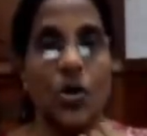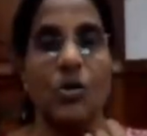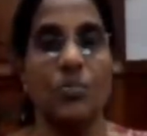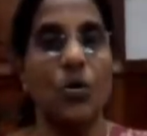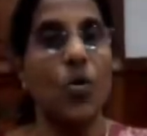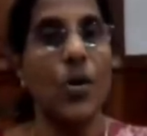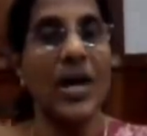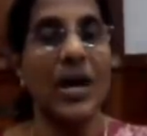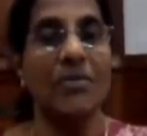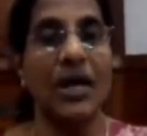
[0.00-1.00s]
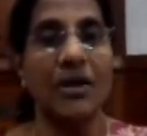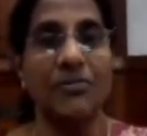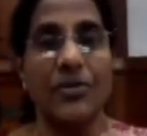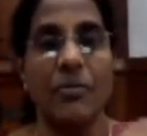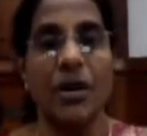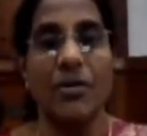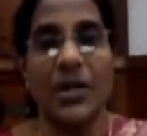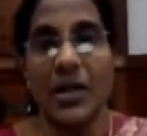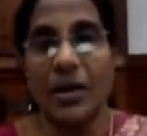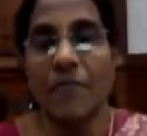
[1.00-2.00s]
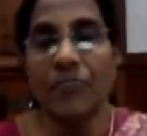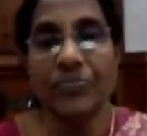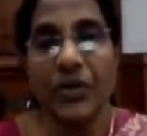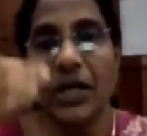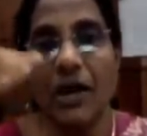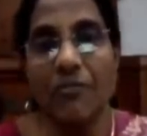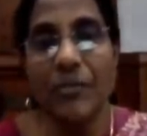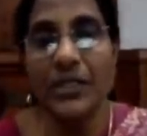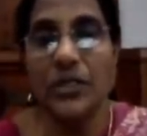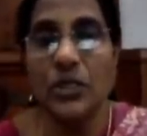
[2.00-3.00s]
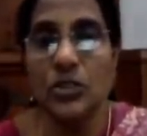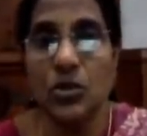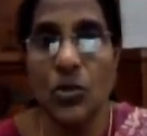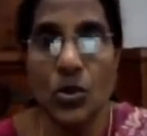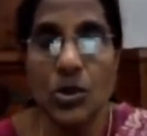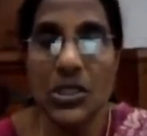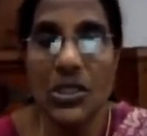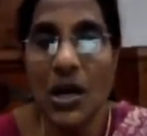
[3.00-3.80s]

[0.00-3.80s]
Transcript: or moving away from our government controls,